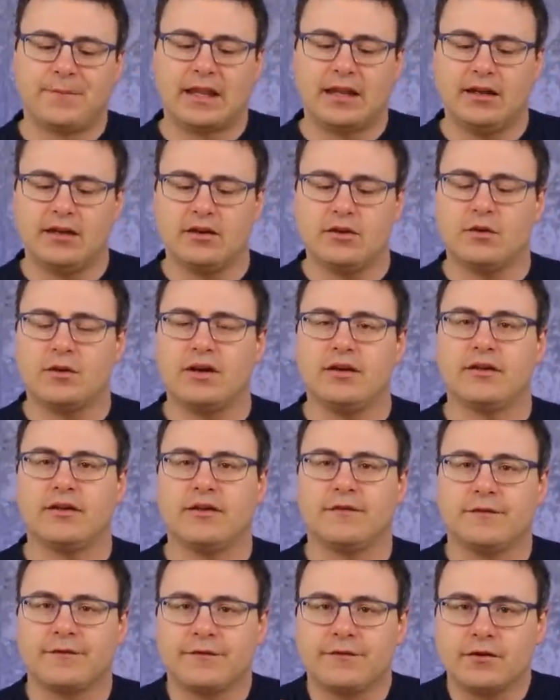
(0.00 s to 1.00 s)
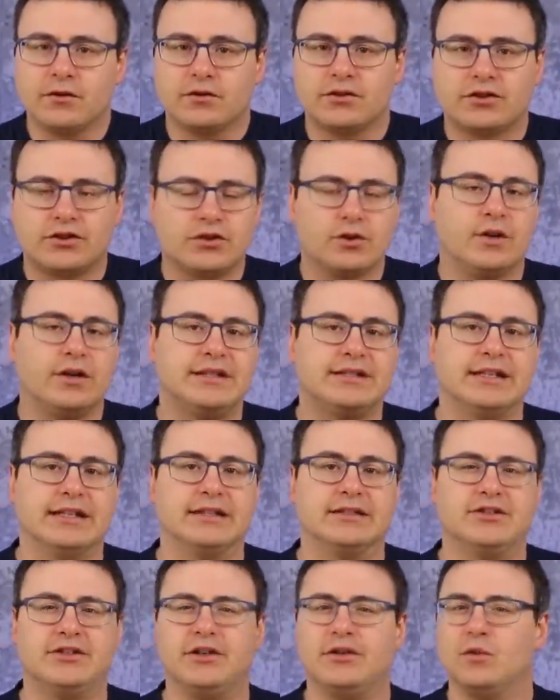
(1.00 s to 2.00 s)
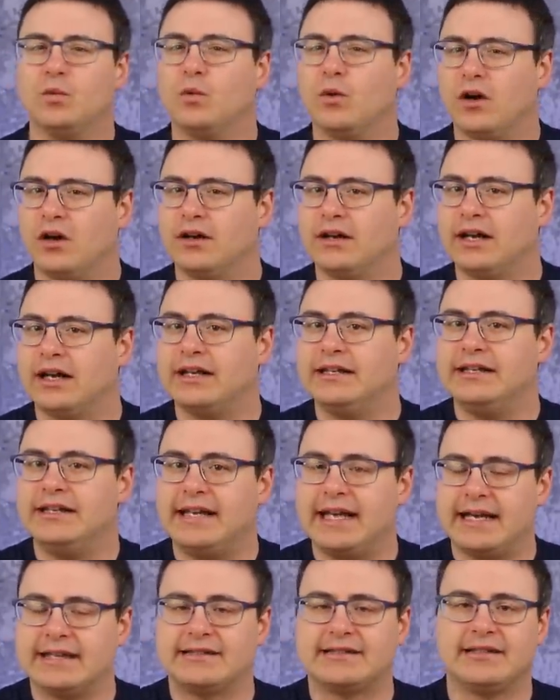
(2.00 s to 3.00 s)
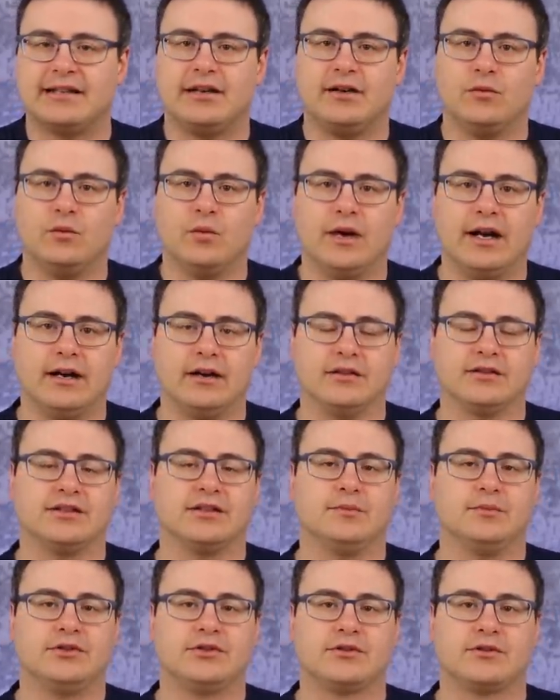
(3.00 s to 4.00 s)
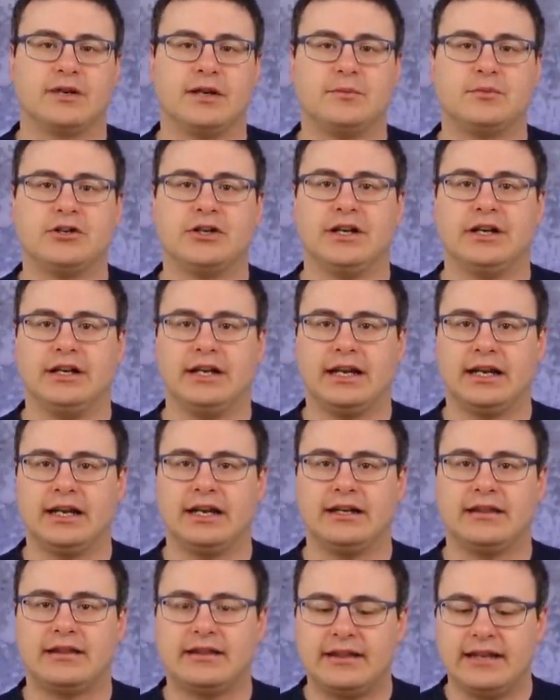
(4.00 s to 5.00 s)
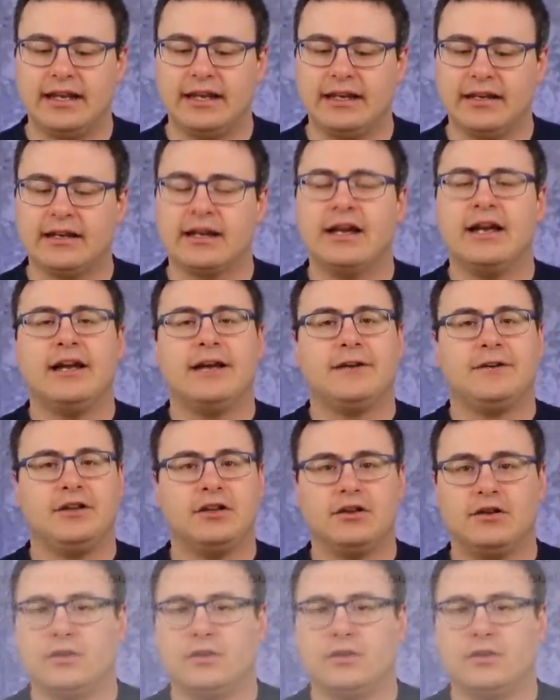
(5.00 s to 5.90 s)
you know what, the first choice is, do you want a Nest Aware subscription? And I think, you